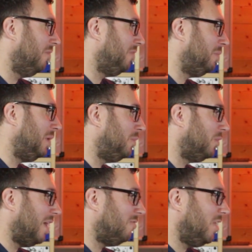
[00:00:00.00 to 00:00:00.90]
I think people
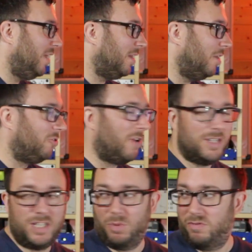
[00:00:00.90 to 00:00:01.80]
that really go
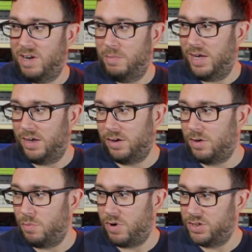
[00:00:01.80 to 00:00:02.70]
crazy with limiting and
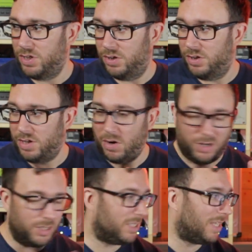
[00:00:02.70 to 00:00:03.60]
compression, that don't
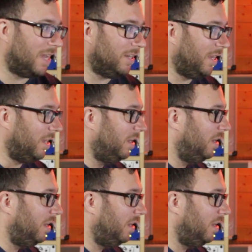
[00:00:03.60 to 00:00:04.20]
understand it,